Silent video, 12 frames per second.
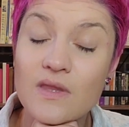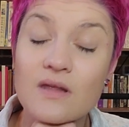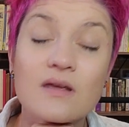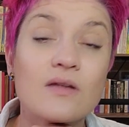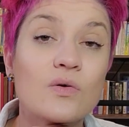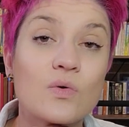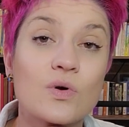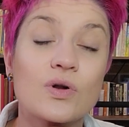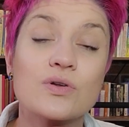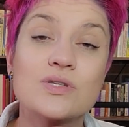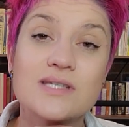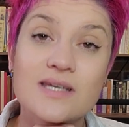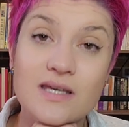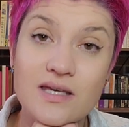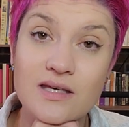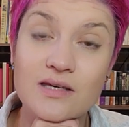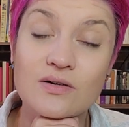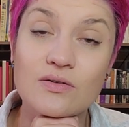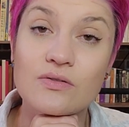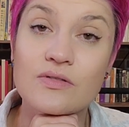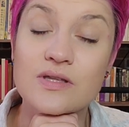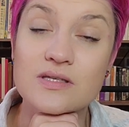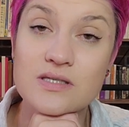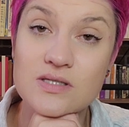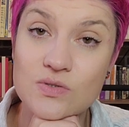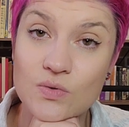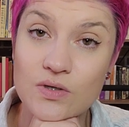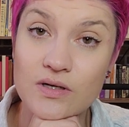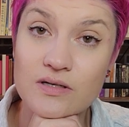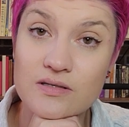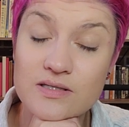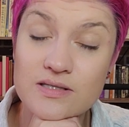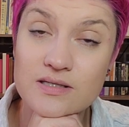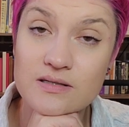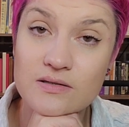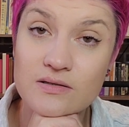in order to heal these stories?